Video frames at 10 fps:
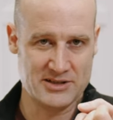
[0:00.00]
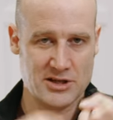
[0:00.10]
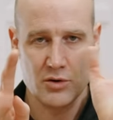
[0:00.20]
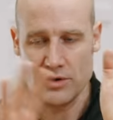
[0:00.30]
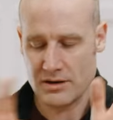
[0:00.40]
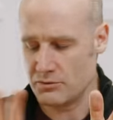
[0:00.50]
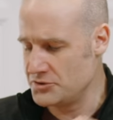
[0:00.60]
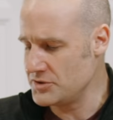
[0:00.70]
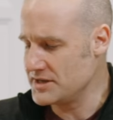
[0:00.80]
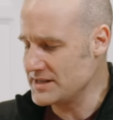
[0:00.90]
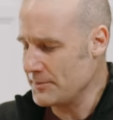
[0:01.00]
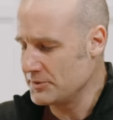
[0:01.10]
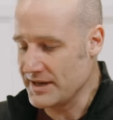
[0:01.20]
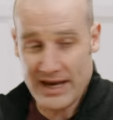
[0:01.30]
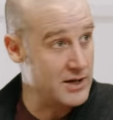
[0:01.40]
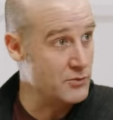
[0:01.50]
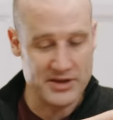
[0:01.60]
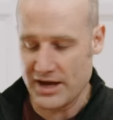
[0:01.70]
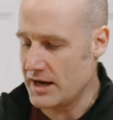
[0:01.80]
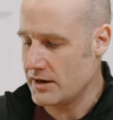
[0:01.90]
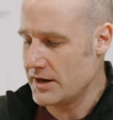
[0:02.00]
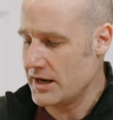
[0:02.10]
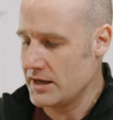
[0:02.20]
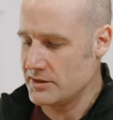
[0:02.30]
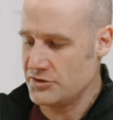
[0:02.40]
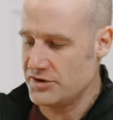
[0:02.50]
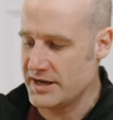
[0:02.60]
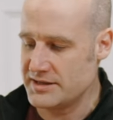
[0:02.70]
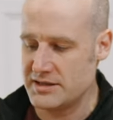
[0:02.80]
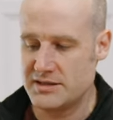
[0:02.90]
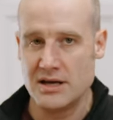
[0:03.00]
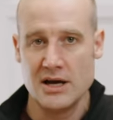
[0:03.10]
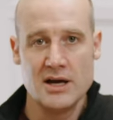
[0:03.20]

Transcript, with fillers: So uh, we'll do the example again with our uh, united